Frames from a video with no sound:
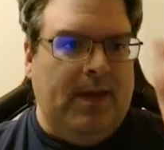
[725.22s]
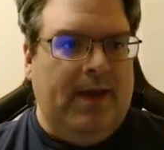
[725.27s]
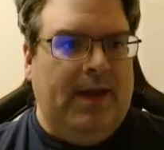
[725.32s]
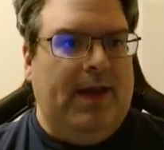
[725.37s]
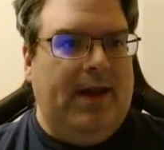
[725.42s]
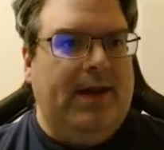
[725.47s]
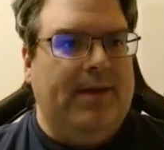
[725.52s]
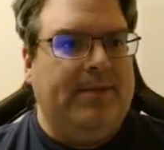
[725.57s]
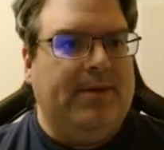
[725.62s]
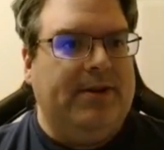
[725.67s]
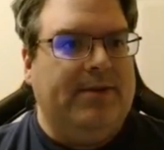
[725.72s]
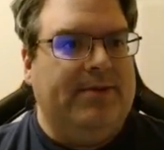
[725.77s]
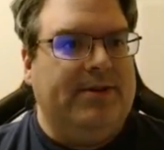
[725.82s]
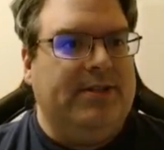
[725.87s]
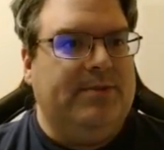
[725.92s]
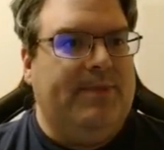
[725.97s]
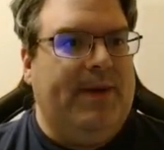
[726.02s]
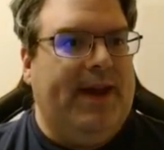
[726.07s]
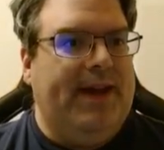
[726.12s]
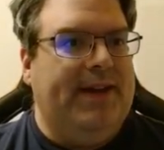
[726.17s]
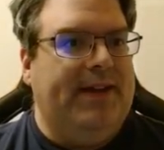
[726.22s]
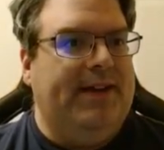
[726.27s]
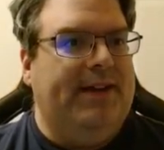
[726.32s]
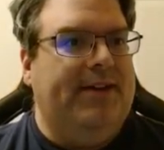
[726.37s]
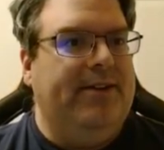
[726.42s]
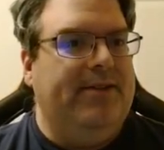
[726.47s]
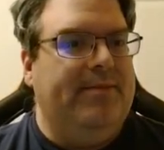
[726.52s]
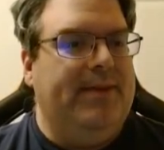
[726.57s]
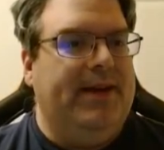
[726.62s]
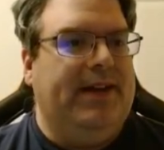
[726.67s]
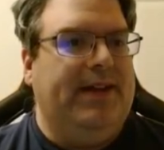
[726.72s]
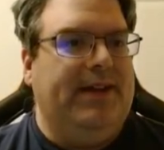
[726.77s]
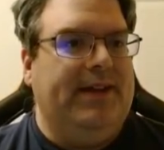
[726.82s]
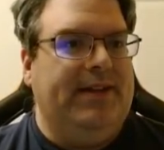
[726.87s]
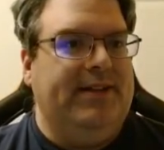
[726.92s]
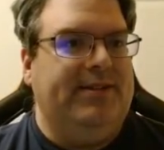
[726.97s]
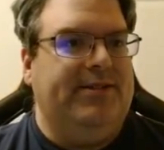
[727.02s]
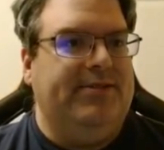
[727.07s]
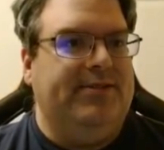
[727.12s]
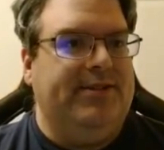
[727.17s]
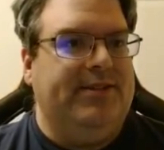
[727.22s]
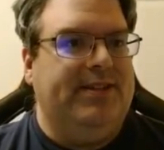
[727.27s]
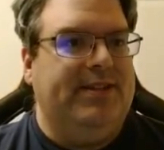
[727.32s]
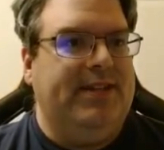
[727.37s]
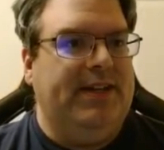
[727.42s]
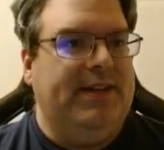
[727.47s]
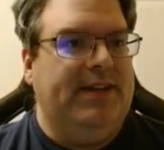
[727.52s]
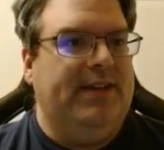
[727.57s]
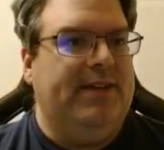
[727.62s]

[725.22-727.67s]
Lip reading: And I'm going to expand it here to make it easier to see.